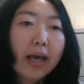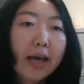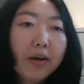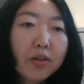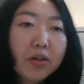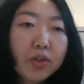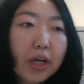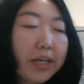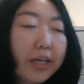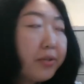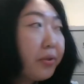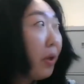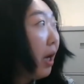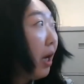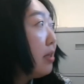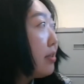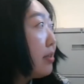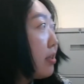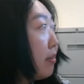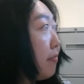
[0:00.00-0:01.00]
I will try to
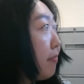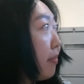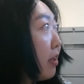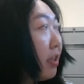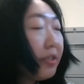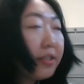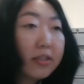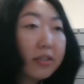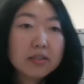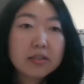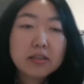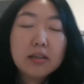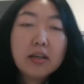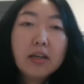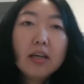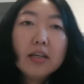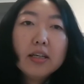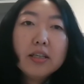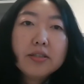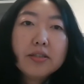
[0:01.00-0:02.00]
answer first.
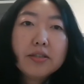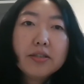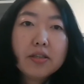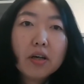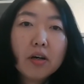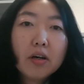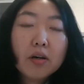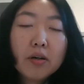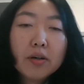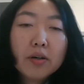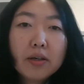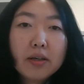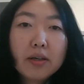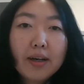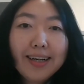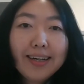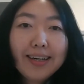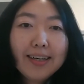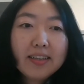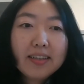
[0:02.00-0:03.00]
So
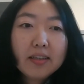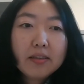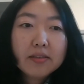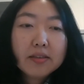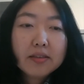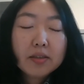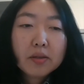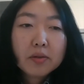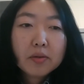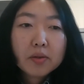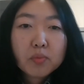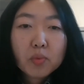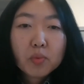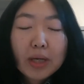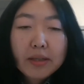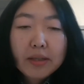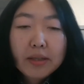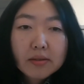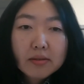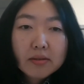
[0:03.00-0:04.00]

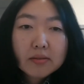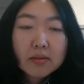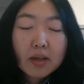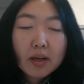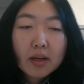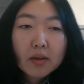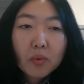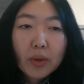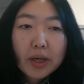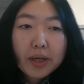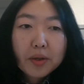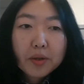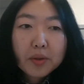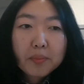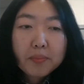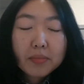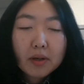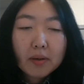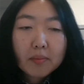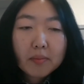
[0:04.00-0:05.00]
when you
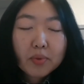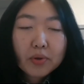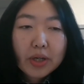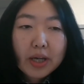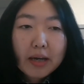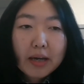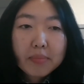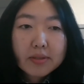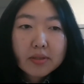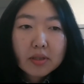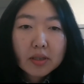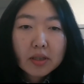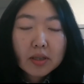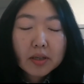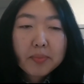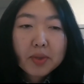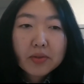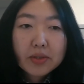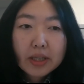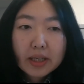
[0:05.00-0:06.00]
bring up the
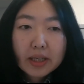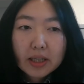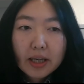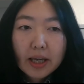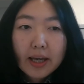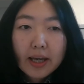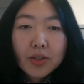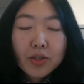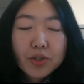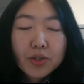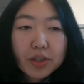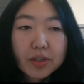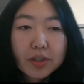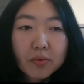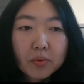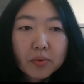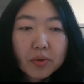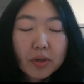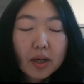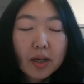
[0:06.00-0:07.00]

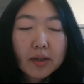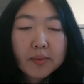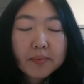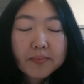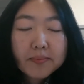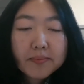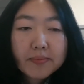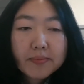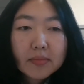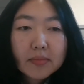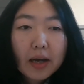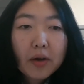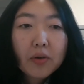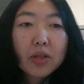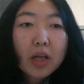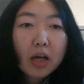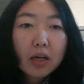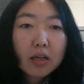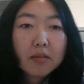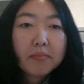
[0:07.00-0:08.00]
communication, I will
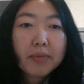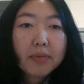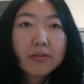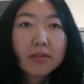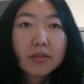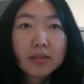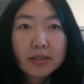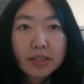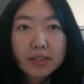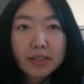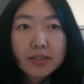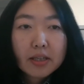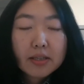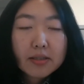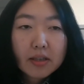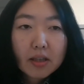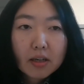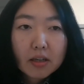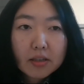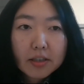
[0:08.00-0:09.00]
talk about the
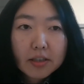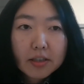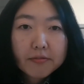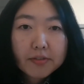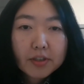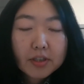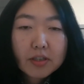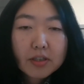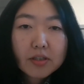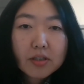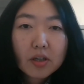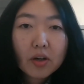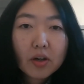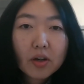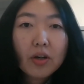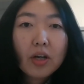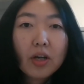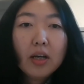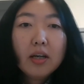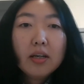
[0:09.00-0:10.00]
distance learning first.
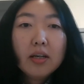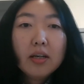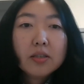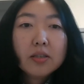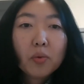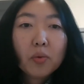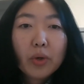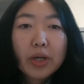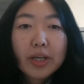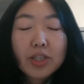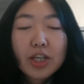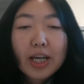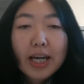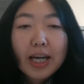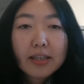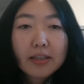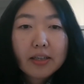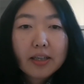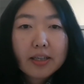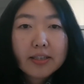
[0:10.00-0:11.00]
So the
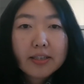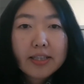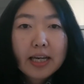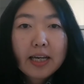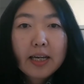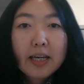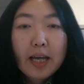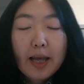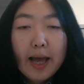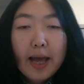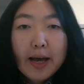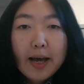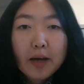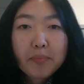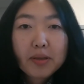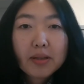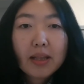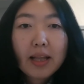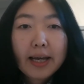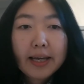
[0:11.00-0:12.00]
WeChat is an app
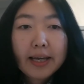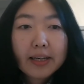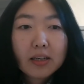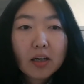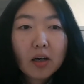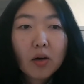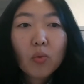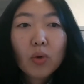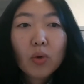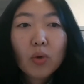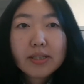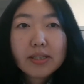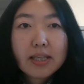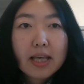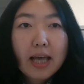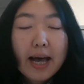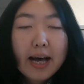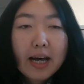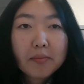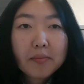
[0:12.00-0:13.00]
like a
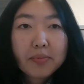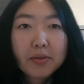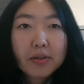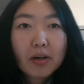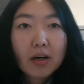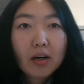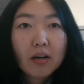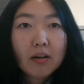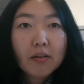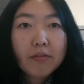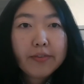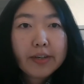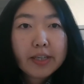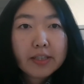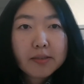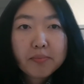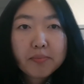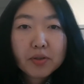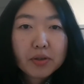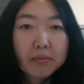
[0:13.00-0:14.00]
WhatsApp or
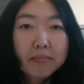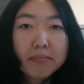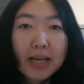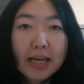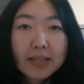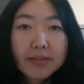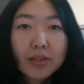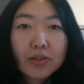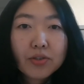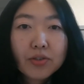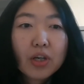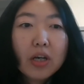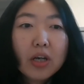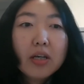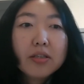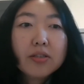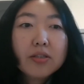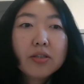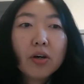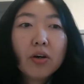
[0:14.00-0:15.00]
Facebook message.
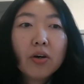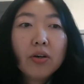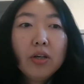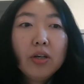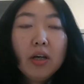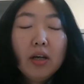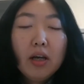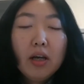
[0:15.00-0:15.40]
So